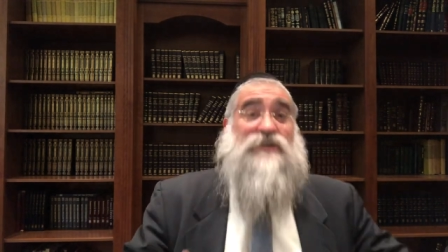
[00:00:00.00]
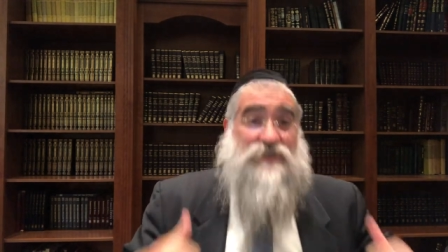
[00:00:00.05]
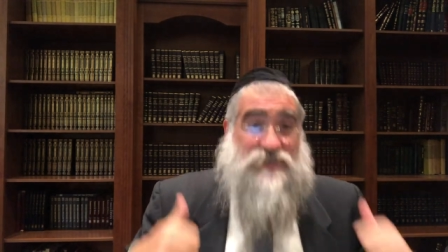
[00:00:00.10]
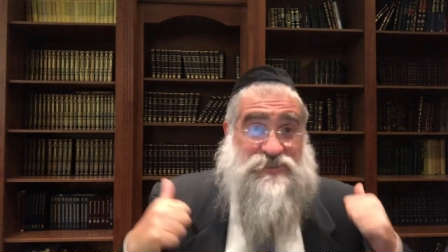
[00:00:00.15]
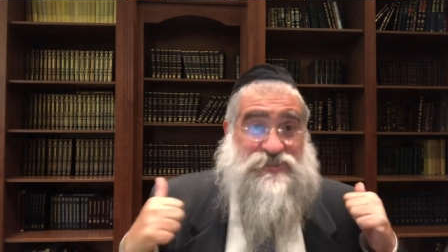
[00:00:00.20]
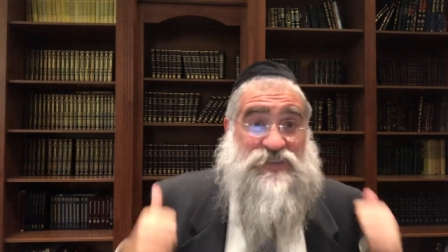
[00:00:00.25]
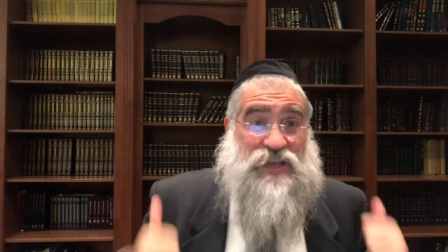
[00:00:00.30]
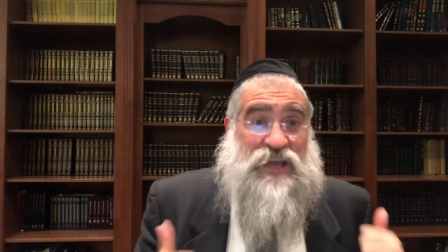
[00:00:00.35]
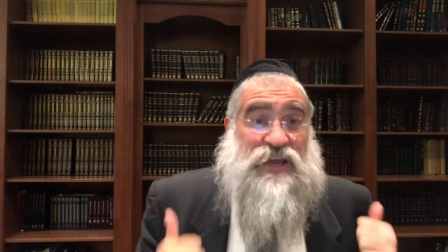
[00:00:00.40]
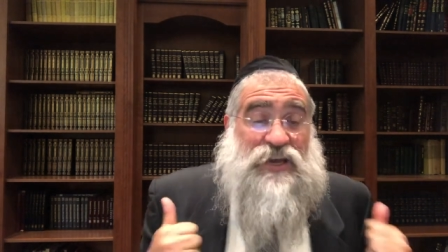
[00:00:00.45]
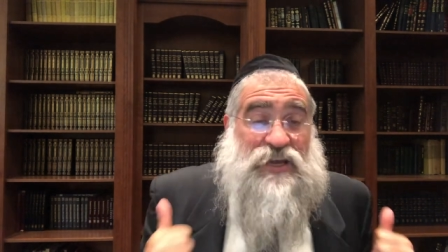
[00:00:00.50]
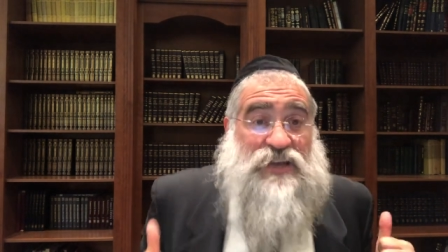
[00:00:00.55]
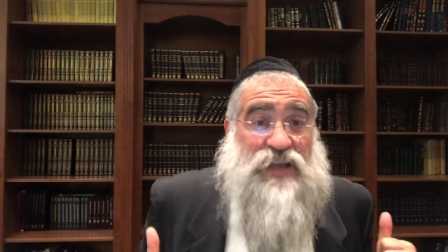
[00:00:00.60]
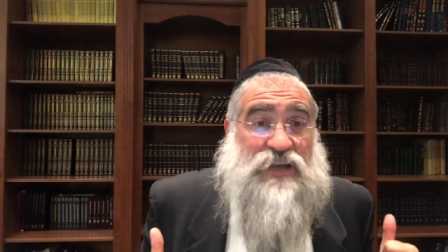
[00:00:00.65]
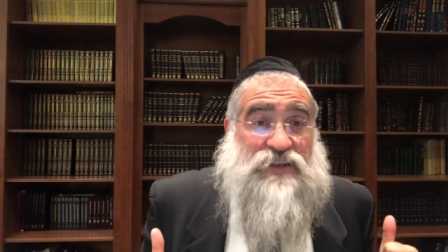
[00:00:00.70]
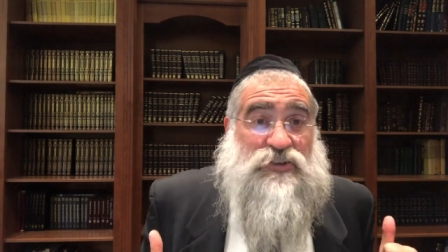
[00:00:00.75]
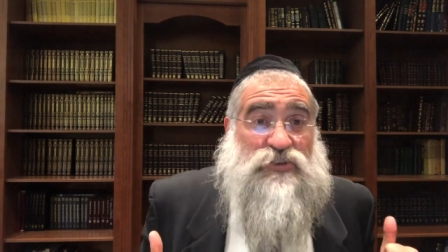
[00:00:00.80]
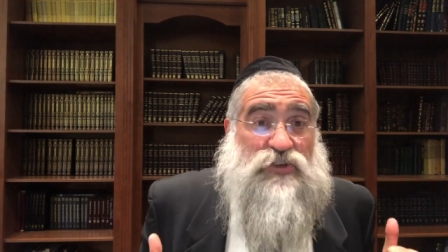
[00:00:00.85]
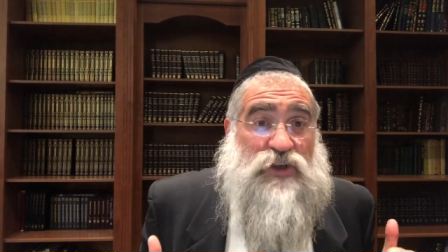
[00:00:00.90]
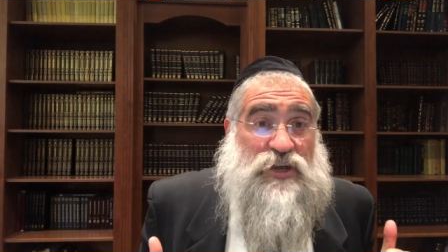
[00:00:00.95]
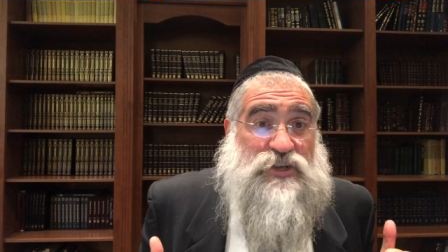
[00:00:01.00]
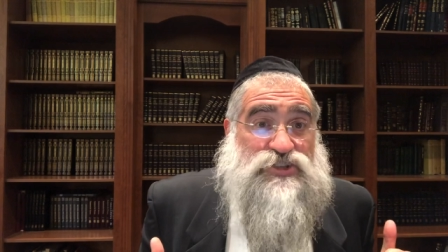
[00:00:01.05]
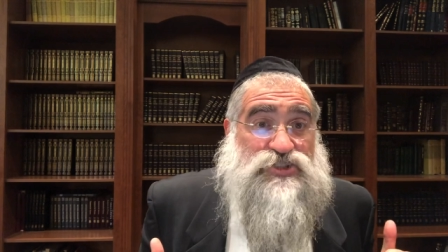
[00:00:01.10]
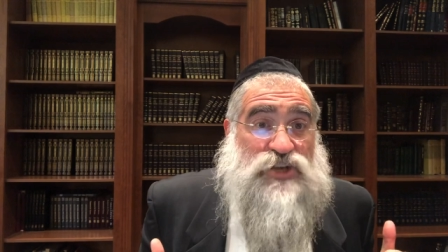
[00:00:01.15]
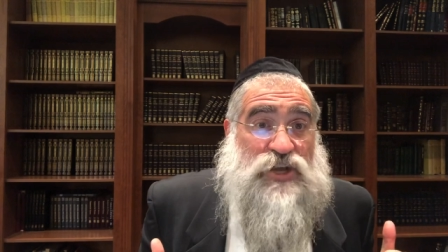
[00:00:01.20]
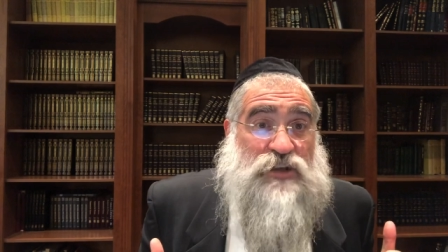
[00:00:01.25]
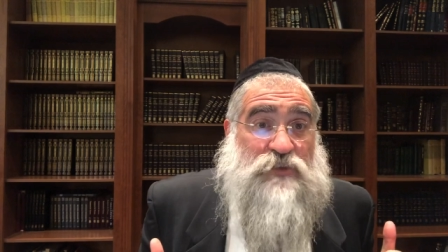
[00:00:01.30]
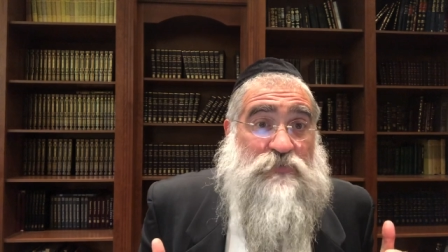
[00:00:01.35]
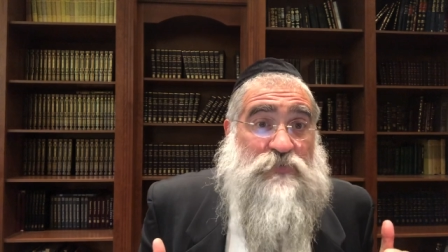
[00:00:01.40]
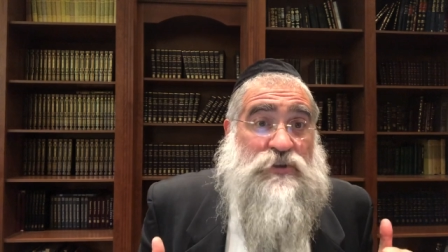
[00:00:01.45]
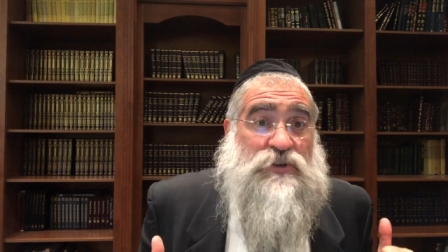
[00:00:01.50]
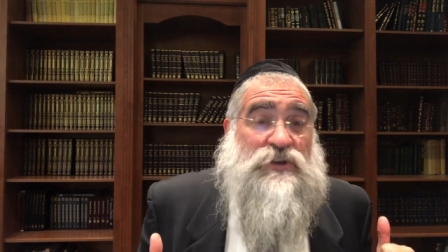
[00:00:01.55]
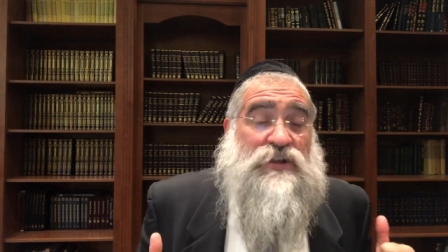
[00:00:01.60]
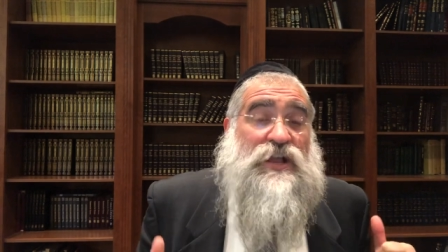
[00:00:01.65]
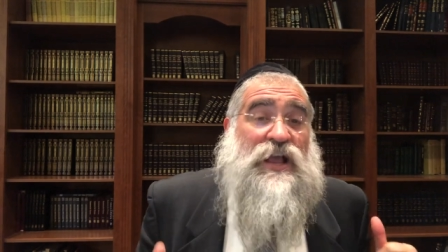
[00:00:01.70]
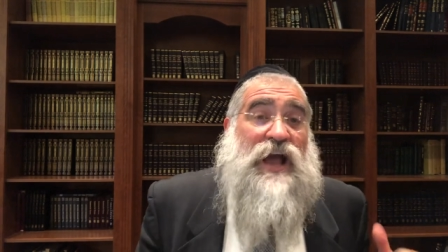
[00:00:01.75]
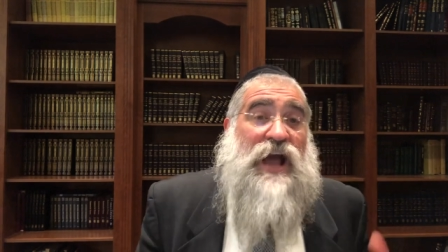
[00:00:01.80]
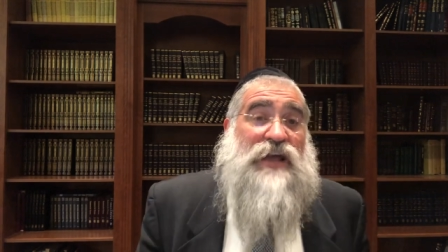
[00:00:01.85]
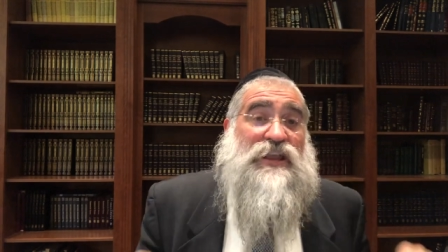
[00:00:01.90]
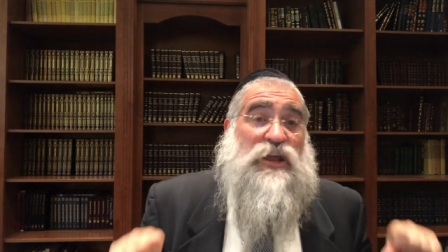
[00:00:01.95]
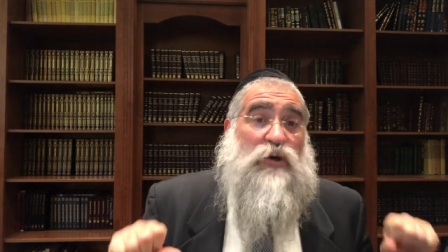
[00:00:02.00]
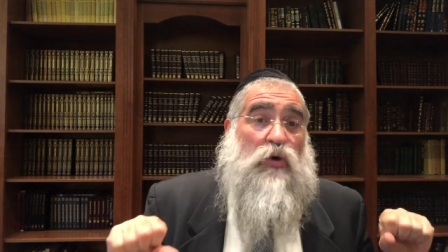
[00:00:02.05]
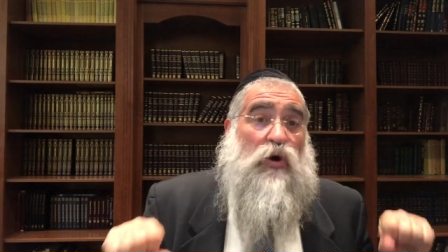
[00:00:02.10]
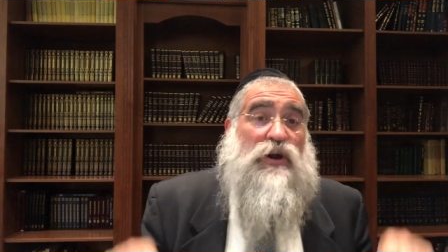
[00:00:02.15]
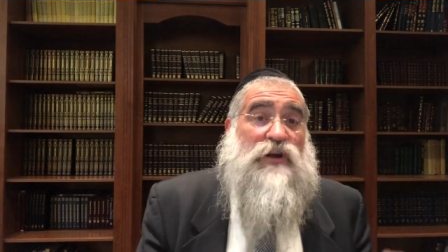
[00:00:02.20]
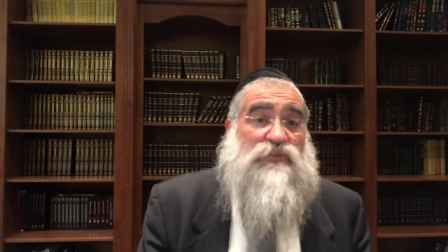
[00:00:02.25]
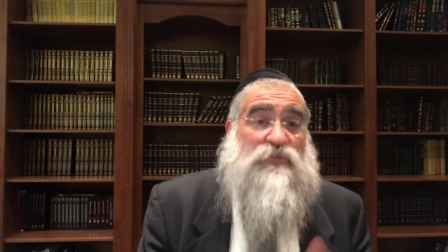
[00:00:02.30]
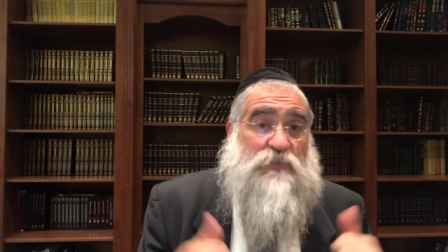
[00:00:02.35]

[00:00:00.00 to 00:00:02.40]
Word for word: stay connected to Hashem and they won't have